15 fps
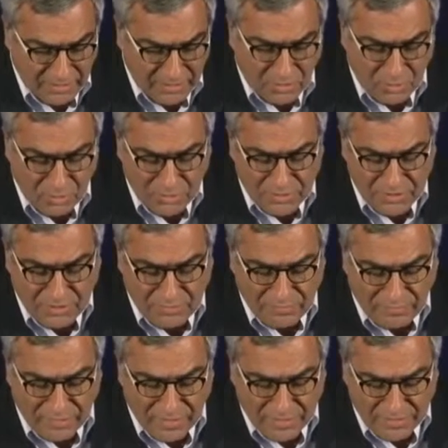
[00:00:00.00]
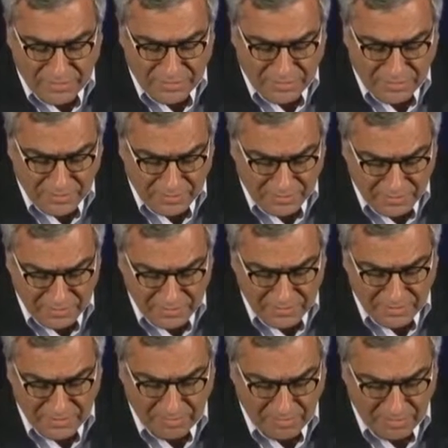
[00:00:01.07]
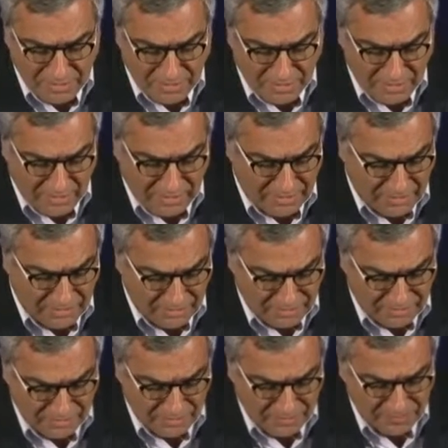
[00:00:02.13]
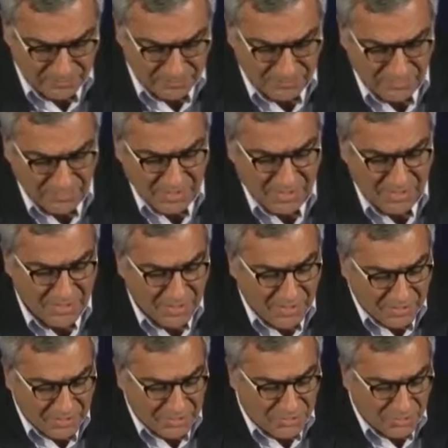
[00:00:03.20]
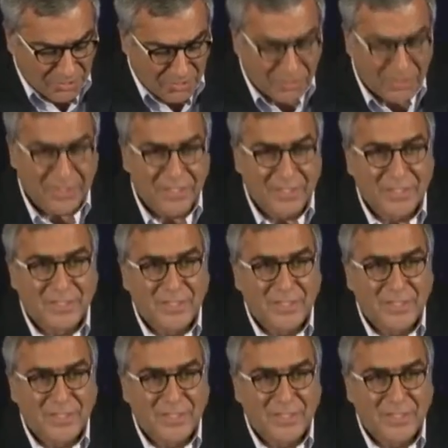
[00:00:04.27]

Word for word: It looks, in fact, something like this. So